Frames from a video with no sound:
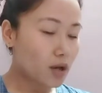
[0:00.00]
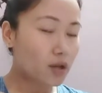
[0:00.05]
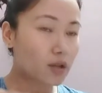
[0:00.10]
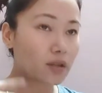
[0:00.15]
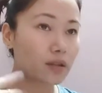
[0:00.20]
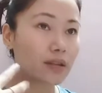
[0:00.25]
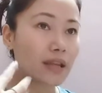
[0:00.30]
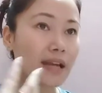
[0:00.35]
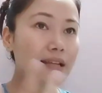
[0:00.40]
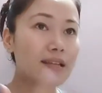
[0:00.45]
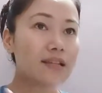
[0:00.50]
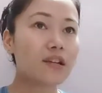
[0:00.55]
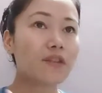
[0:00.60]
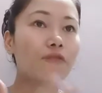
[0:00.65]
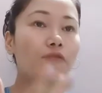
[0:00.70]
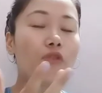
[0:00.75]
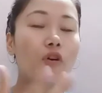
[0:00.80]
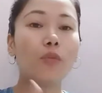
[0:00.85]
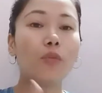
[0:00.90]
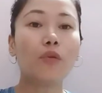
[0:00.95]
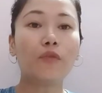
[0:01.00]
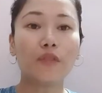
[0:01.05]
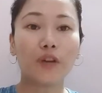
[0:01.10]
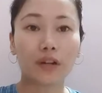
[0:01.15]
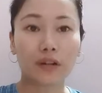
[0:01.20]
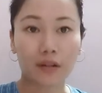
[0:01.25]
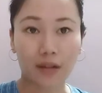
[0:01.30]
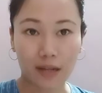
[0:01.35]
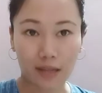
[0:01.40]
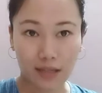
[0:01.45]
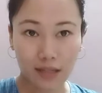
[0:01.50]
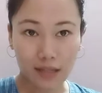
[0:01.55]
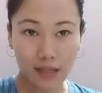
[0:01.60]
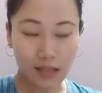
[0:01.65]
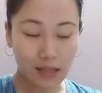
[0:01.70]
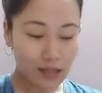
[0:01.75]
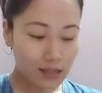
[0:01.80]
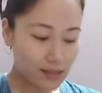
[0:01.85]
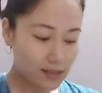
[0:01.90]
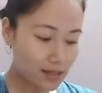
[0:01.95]
that is a form of addressing in
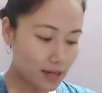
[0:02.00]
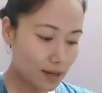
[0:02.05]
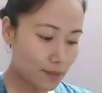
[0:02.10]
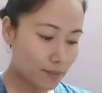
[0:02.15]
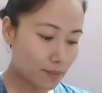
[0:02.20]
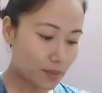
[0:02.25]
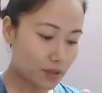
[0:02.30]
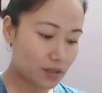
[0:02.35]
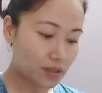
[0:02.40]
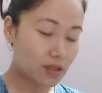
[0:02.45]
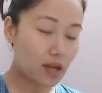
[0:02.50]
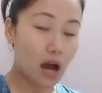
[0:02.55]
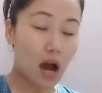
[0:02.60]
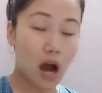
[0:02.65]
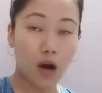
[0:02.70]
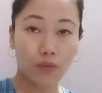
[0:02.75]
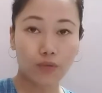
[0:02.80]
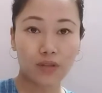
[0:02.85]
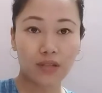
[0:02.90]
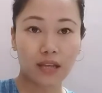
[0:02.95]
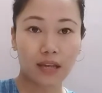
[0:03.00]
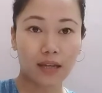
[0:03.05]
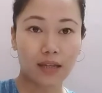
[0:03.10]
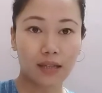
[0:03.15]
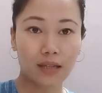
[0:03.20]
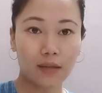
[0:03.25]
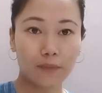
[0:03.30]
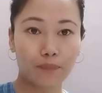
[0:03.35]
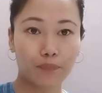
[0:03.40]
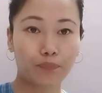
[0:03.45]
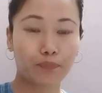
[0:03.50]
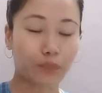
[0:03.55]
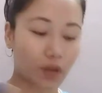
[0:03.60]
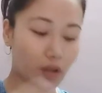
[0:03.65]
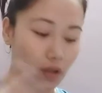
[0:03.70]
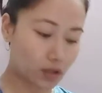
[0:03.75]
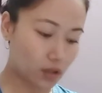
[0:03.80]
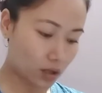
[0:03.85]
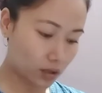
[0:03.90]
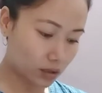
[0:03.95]
India, but in outside,
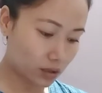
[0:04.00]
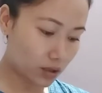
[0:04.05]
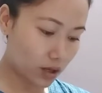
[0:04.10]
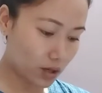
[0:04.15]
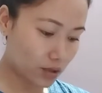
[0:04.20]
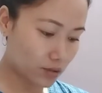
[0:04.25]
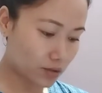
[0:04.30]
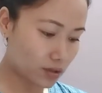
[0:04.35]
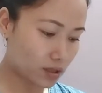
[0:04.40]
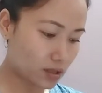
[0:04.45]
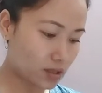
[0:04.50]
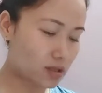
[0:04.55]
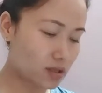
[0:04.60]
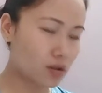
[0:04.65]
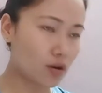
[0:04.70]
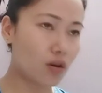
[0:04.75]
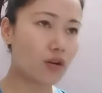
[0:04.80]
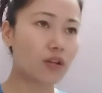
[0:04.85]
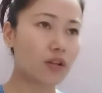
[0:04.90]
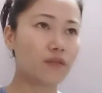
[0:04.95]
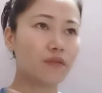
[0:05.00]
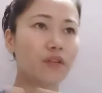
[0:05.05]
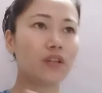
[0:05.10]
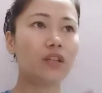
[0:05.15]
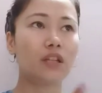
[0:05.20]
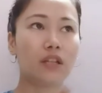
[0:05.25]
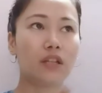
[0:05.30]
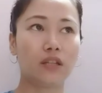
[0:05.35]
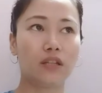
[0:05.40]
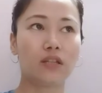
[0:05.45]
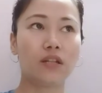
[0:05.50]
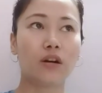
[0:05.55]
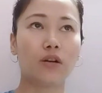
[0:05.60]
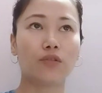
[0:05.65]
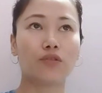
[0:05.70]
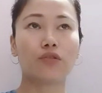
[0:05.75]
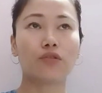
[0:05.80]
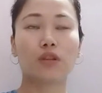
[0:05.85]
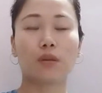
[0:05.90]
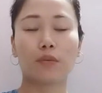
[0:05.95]
in other countries, or even in India
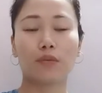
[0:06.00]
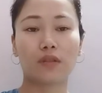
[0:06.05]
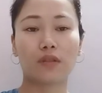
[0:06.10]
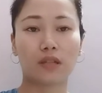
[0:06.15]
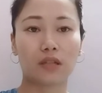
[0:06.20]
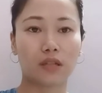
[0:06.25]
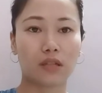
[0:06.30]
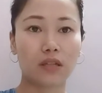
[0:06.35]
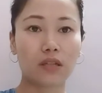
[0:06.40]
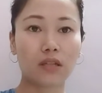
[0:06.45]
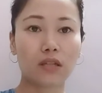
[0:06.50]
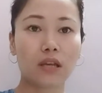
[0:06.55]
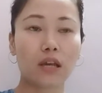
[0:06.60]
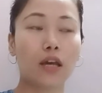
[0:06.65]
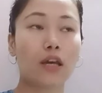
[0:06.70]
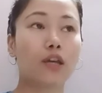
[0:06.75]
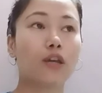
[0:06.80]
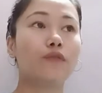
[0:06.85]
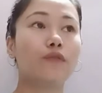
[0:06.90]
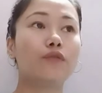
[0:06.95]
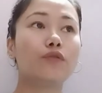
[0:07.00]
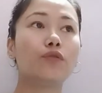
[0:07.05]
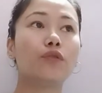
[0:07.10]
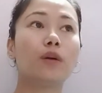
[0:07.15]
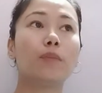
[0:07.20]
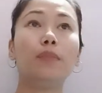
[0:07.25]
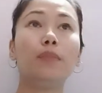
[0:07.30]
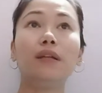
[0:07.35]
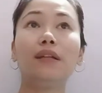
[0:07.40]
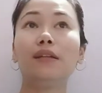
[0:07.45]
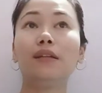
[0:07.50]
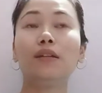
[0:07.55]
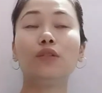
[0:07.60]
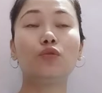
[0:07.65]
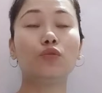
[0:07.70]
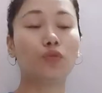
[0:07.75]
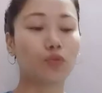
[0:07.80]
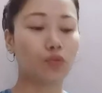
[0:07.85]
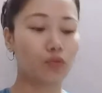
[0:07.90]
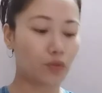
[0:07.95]
also, some of the cities, if you completely
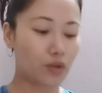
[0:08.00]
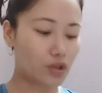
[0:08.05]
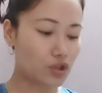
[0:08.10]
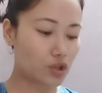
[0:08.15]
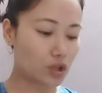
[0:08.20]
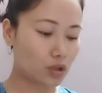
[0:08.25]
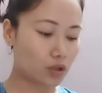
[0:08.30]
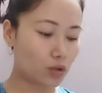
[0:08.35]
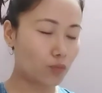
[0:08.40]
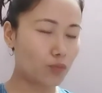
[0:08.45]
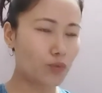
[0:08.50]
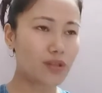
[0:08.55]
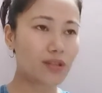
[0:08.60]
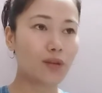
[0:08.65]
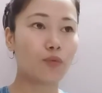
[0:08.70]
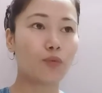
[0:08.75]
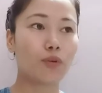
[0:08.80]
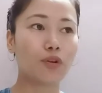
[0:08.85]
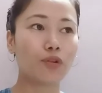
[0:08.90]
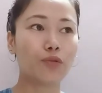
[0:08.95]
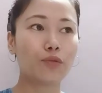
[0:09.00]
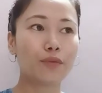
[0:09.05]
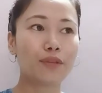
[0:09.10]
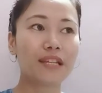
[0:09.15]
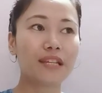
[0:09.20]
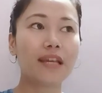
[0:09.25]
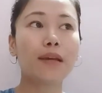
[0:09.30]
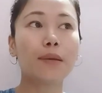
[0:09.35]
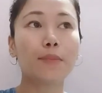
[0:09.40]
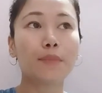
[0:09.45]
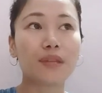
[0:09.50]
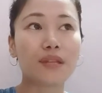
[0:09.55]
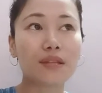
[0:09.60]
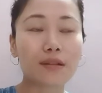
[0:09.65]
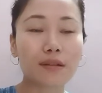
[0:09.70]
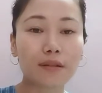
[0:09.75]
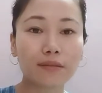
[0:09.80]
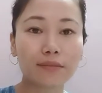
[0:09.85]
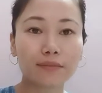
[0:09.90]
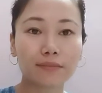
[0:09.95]
don't know each other, we say, what do we say?
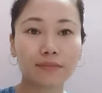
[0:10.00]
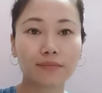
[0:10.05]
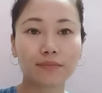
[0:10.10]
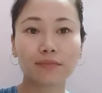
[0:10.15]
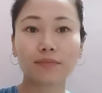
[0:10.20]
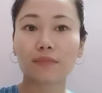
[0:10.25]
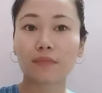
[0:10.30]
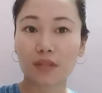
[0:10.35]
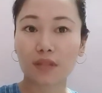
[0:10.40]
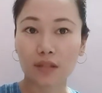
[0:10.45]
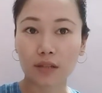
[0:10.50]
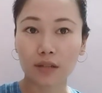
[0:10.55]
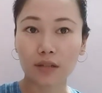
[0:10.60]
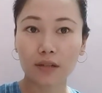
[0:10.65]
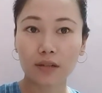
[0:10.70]
Mr., sir,